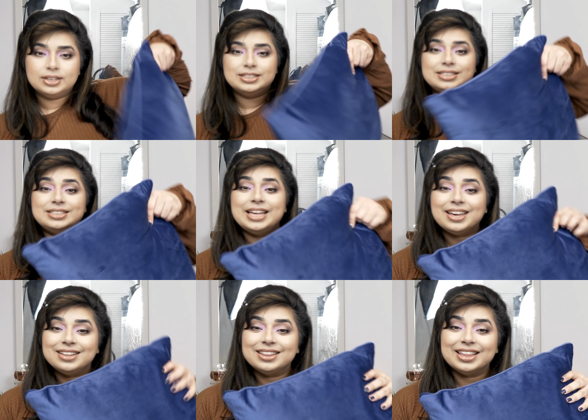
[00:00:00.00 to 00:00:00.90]
The
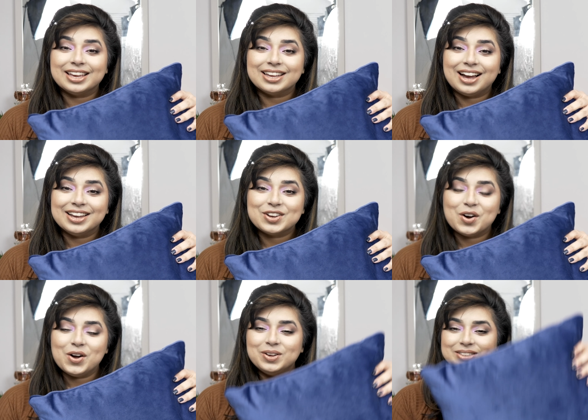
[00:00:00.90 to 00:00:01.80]
second thing I
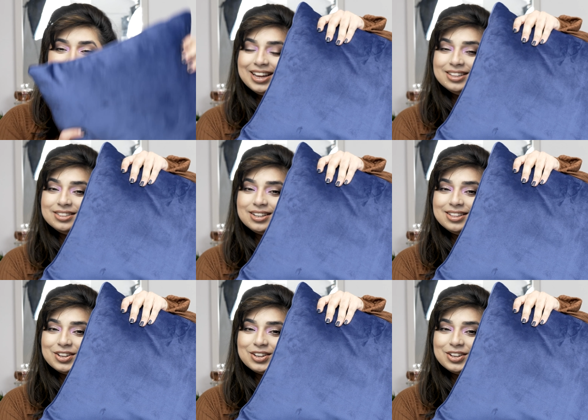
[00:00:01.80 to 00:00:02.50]
got is another